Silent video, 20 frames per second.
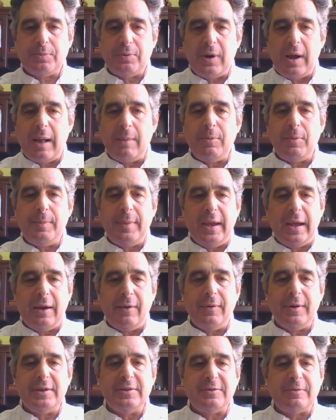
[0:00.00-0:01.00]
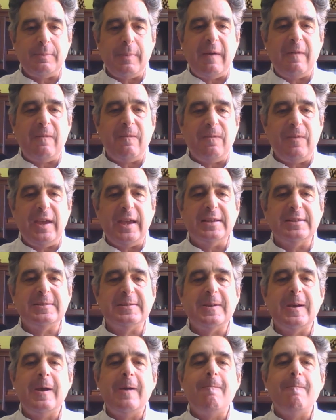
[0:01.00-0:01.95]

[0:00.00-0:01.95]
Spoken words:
problem areas of my face.